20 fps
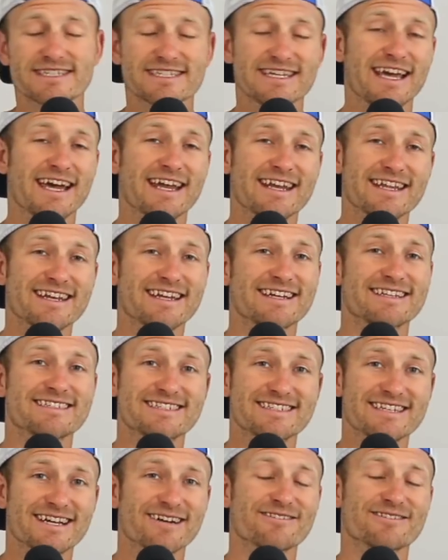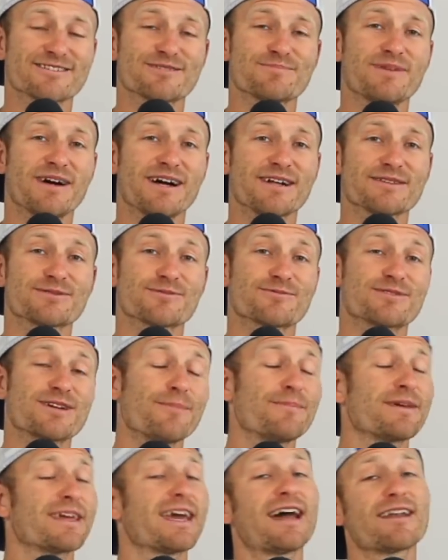Cannon and Sarah Sponcil
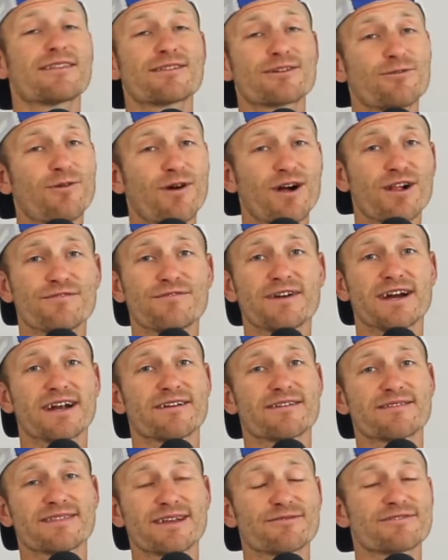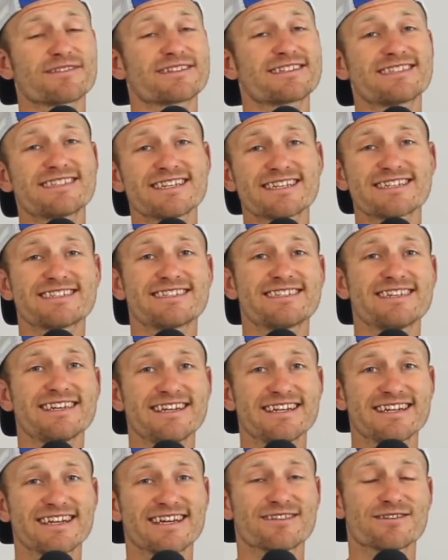coming out of the qualifier. They were the 6th
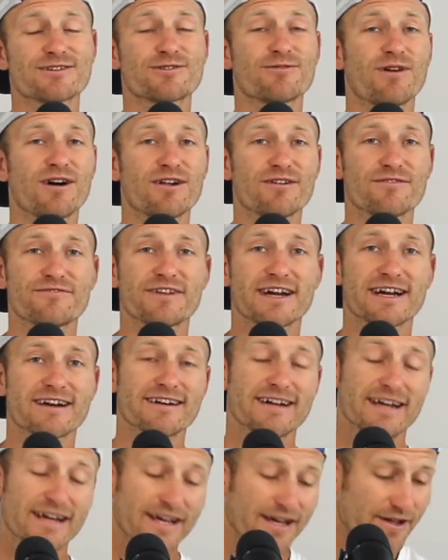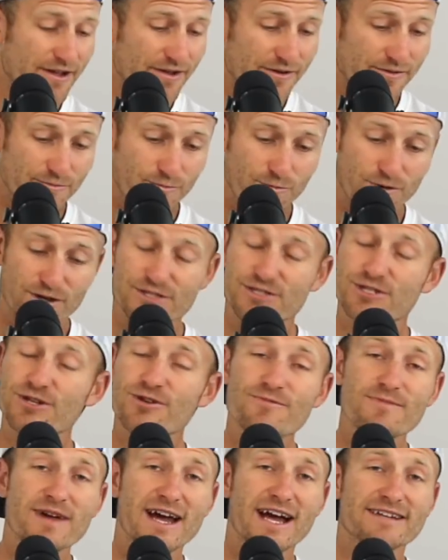seed in the qualifier, won
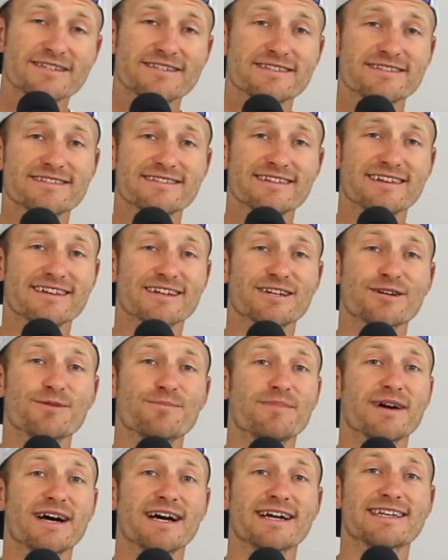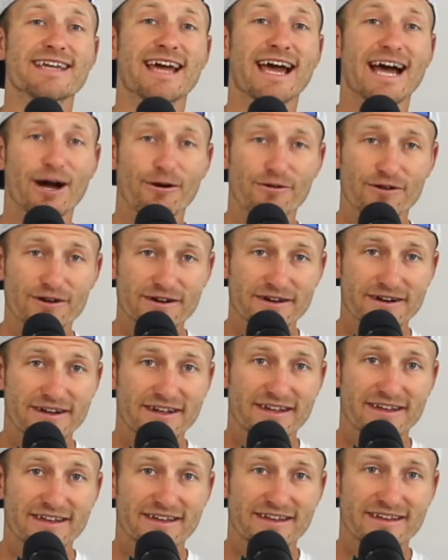2 matches in a combined hour.
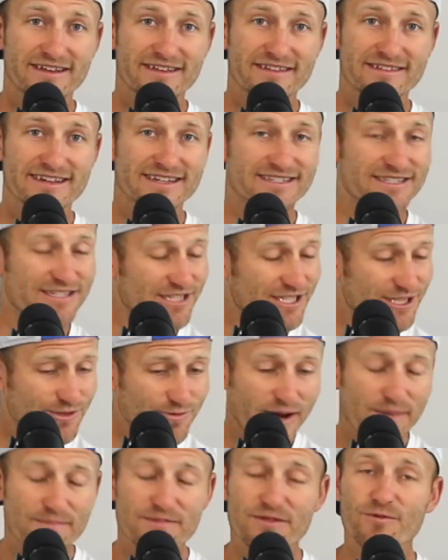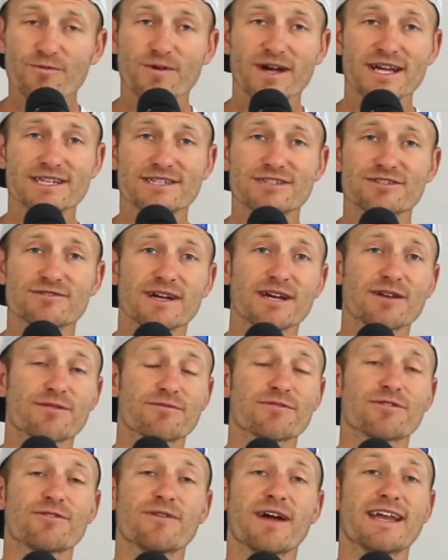They just swept their way straight
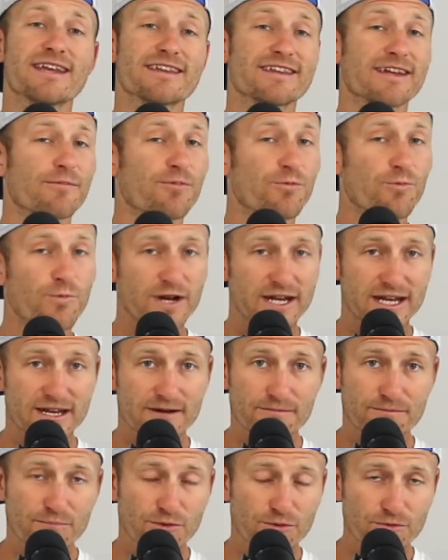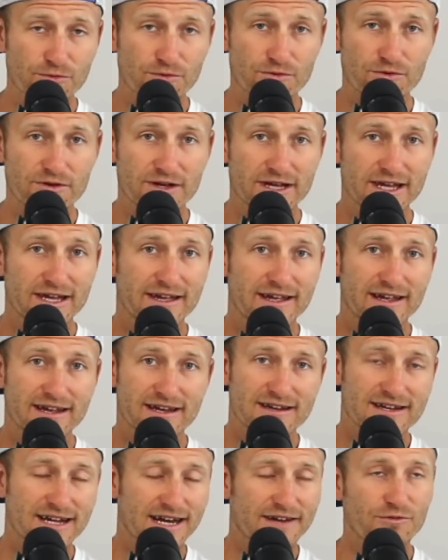through, ended up winning pool
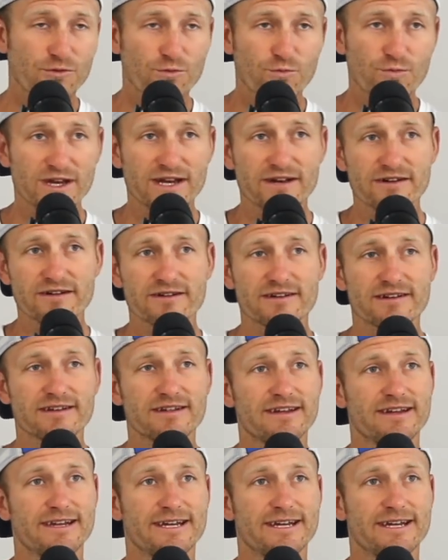in kind of a weird